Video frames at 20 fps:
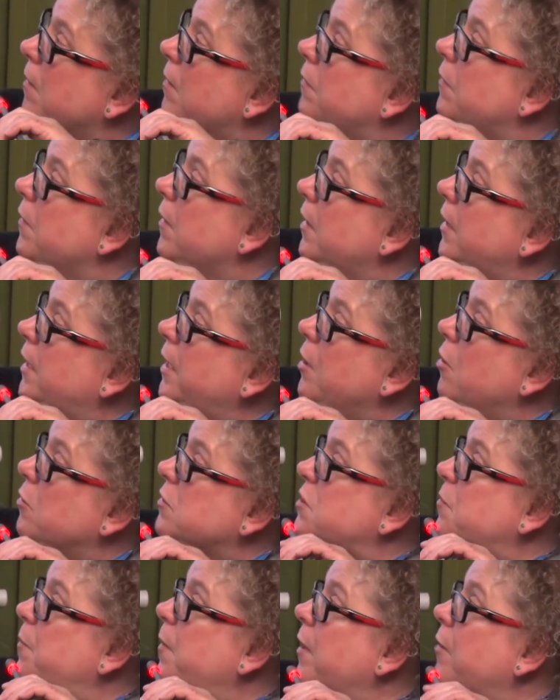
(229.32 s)
The
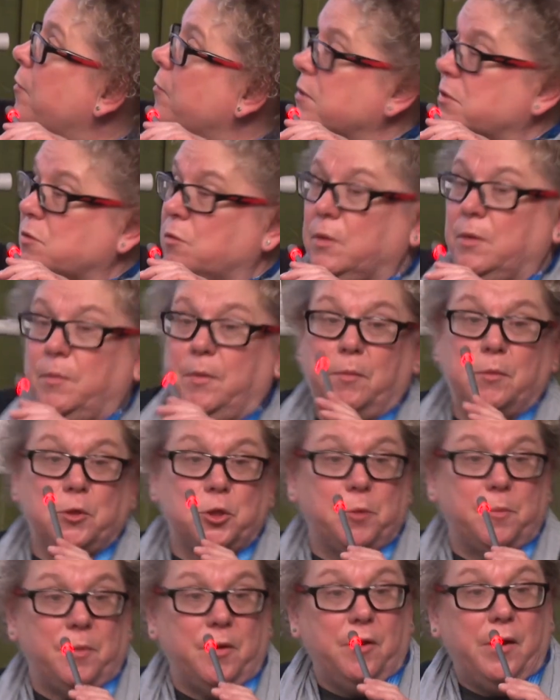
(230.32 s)
keynote speaker is going to be
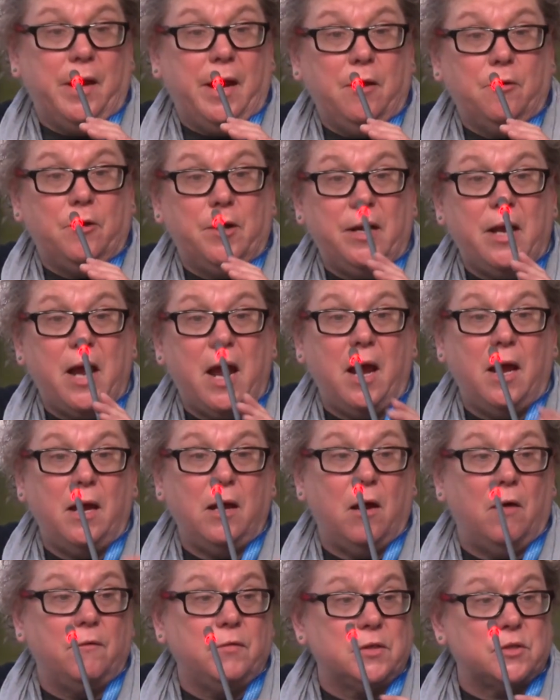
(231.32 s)
Bishop
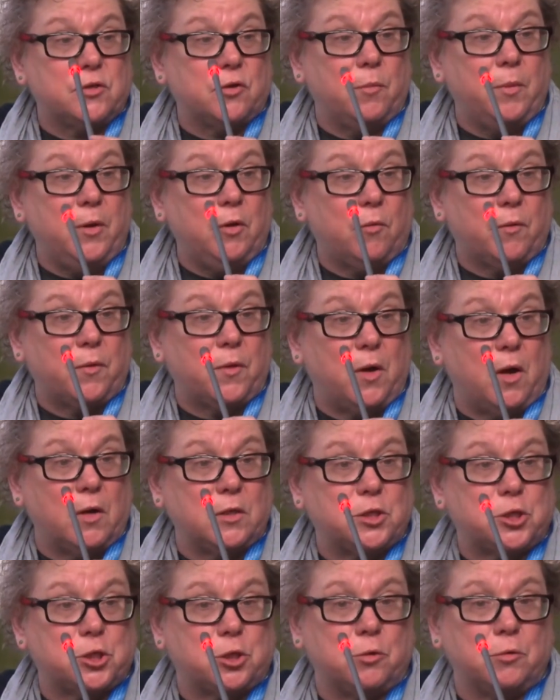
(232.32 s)
Irene of the Serbian
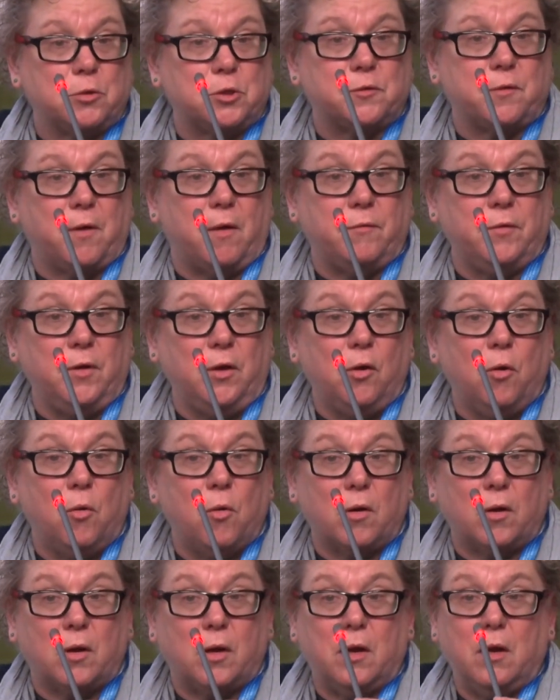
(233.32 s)
Orthodox Church of New
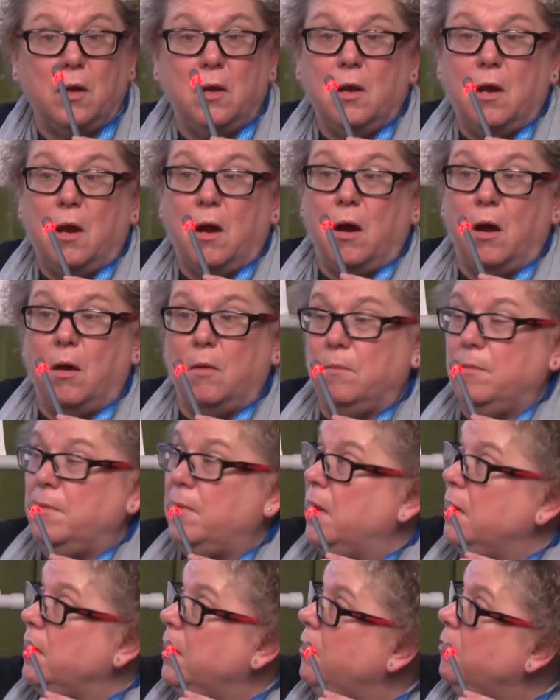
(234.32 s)
York,
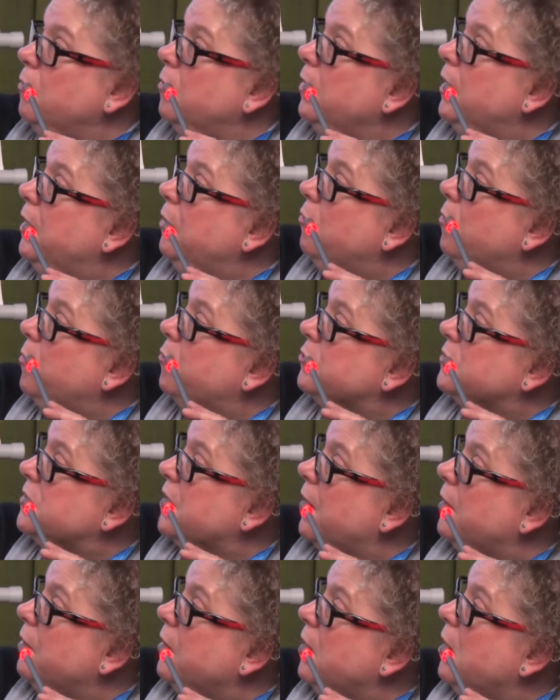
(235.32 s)
and he will
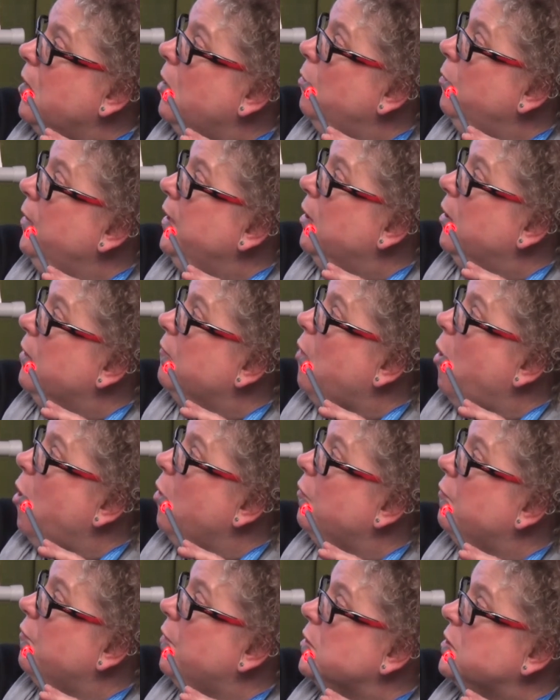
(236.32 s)
present. We don't have
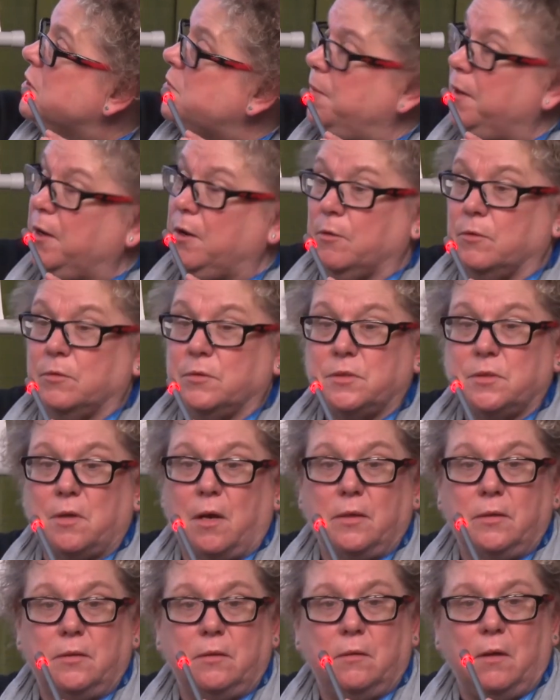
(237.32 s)
all of our speakers
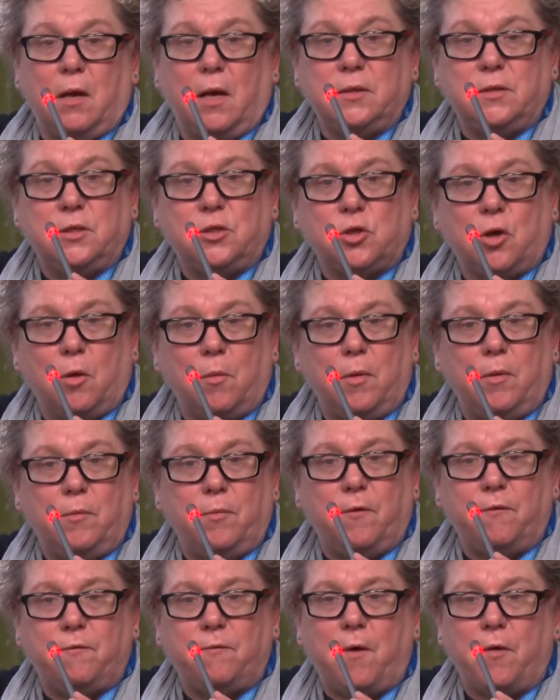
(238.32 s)
determined,
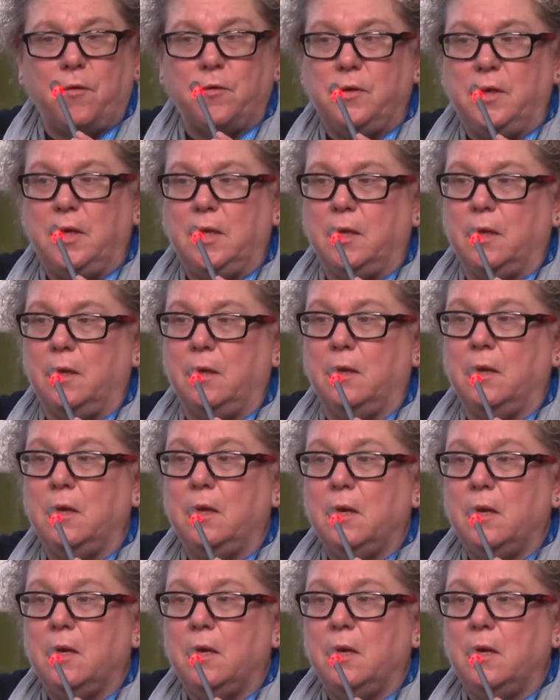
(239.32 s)
but Father Deacon